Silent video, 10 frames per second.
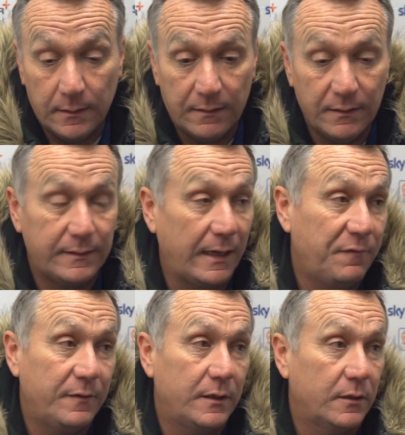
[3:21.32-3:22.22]
I think
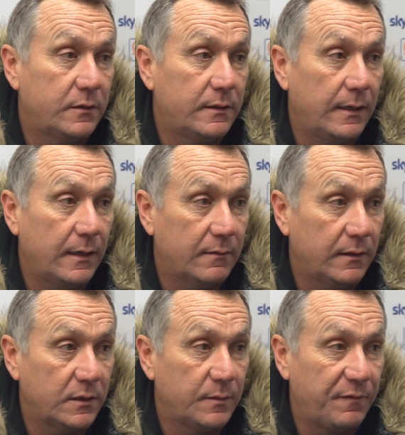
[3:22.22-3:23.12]
definitely. I
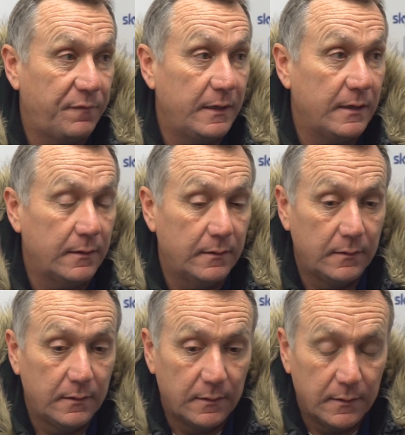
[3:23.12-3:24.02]
think, to be fair,
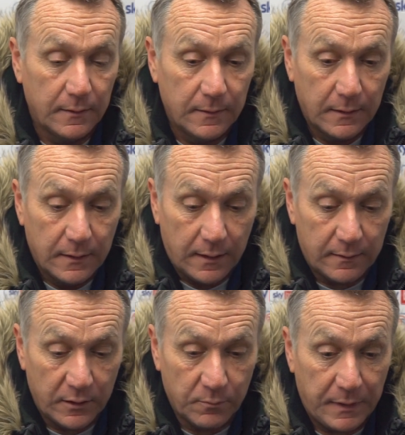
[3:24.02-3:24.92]
I
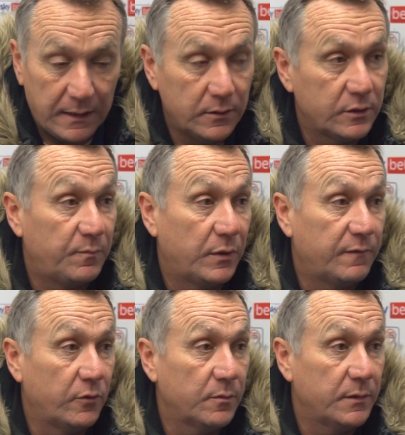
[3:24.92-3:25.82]
think balance of
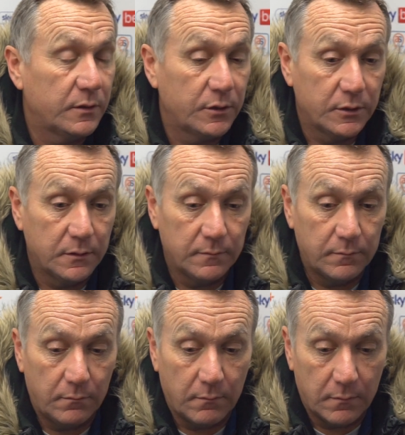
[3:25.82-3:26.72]
performance,
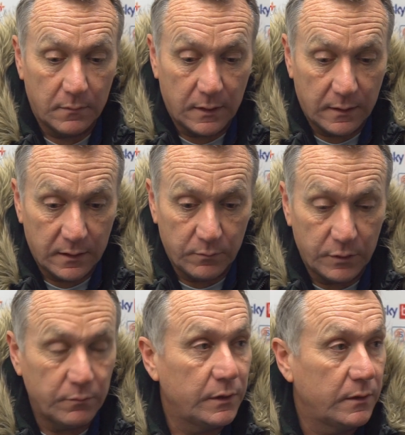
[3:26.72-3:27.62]
I think
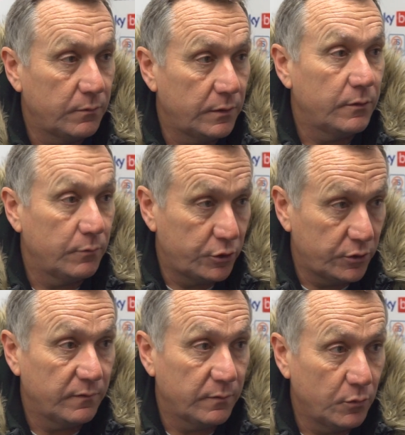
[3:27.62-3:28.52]
we
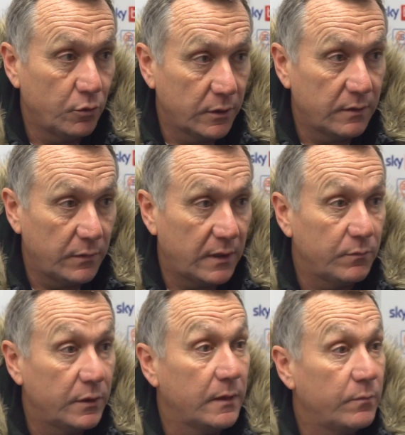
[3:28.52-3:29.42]
should have got more,
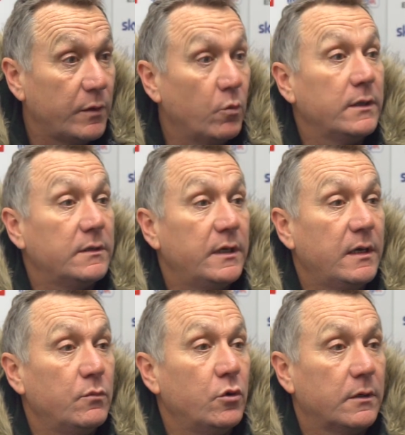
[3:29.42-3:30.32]
and we want to
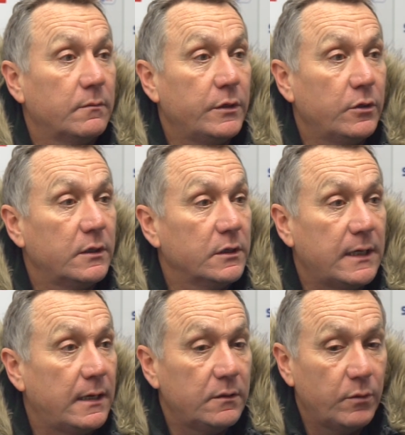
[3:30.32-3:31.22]
get more. We
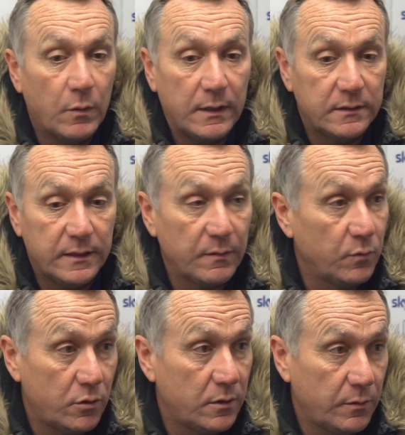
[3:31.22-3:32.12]
understand we want to get
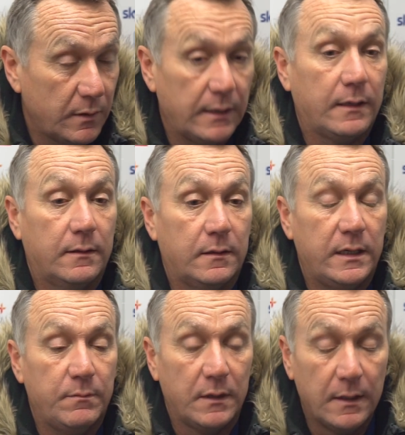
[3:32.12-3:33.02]
more, and we want to
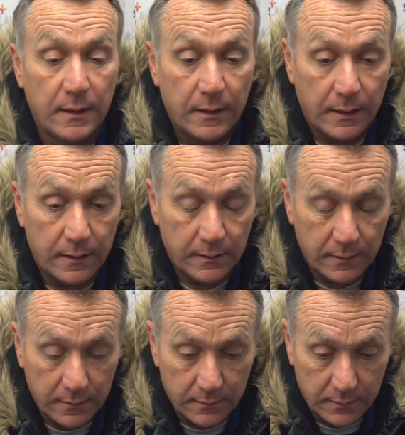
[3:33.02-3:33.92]
climb
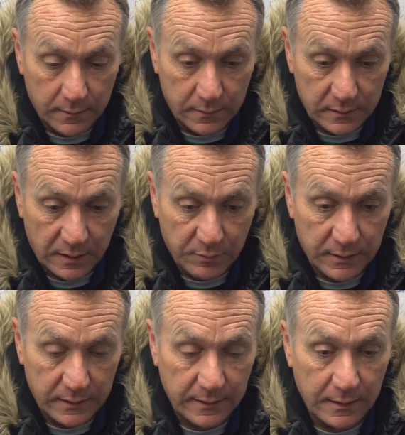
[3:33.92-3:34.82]
the table,
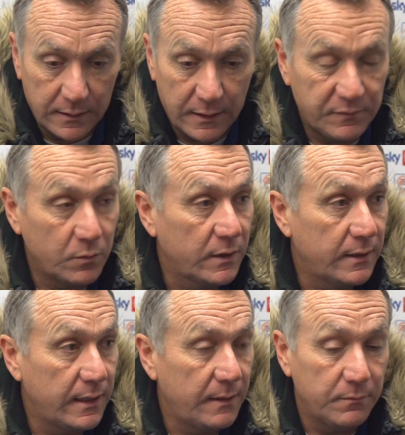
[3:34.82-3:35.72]
and to do that you have to win
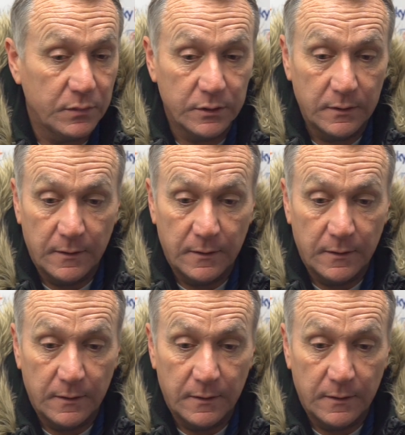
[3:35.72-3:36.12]
games.